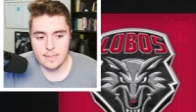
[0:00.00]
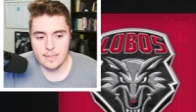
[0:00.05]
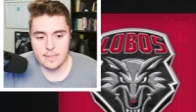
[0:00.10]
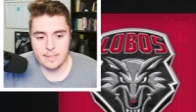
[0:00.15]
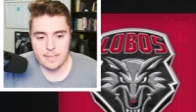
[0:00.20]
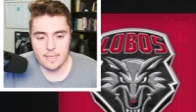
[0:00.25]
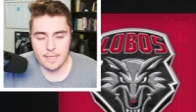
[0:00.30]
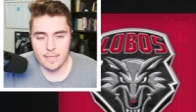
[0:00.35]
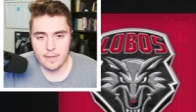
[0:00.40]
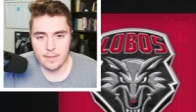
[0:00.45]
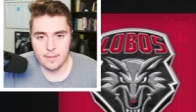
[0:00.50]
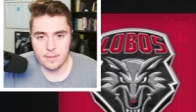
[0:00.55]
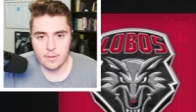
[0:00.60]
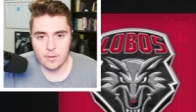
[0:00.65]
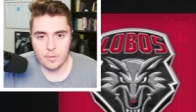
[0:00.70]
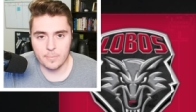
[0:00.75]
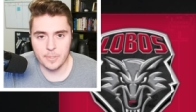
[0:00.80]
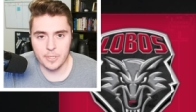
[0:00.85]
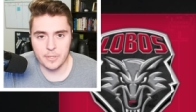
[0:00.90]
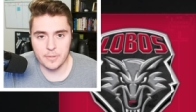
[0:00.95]
taking on the
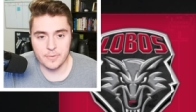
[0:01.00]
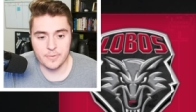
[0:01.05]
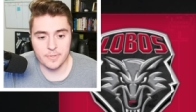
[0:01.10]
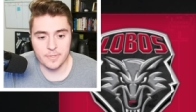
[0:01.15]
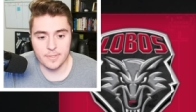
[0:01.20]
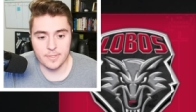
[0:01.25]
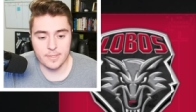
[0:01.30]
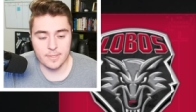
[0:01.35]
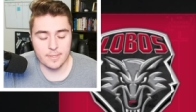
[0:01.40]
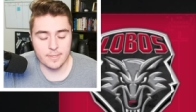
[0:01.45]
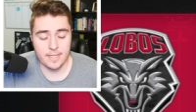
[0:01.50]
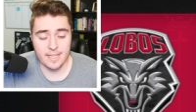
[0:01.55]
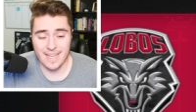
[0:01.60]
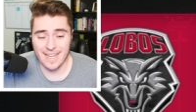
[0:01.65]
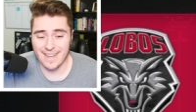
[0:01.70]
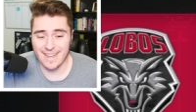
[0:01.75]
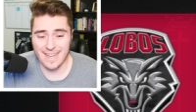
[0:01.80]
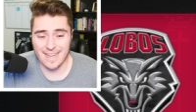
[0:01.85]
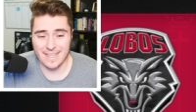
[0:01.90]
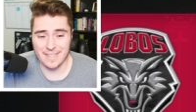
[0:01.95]
Lobos. They got
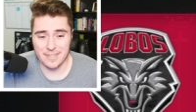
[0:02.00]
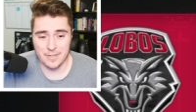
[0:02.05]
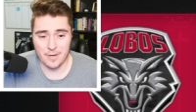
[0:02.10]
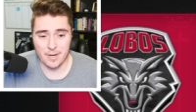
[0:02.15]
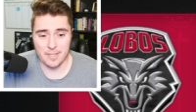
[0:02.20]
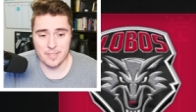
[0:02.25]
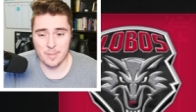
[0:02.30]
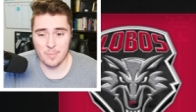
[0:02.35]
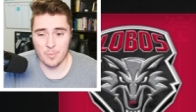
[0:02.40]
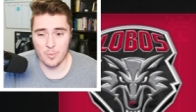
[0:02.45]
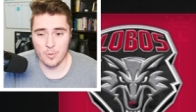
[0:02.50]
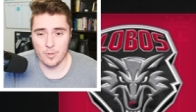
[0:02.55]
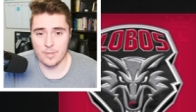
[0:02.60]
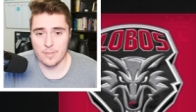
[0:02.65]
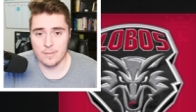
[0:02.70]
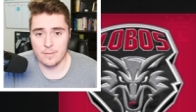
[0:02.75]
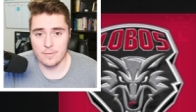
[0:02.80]
90s across the board.